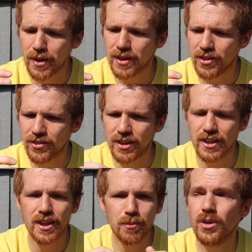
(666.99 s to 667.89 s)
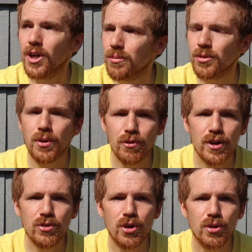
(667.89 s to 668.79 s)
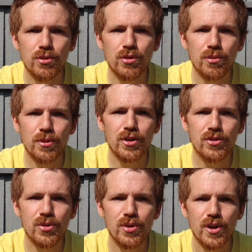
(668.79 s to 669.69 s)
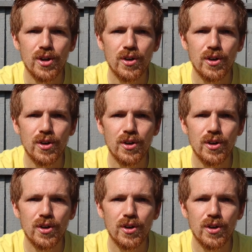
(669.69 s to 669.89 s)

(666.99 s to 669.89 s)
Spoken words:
Make that scene and put it up somewhere around your home to remind you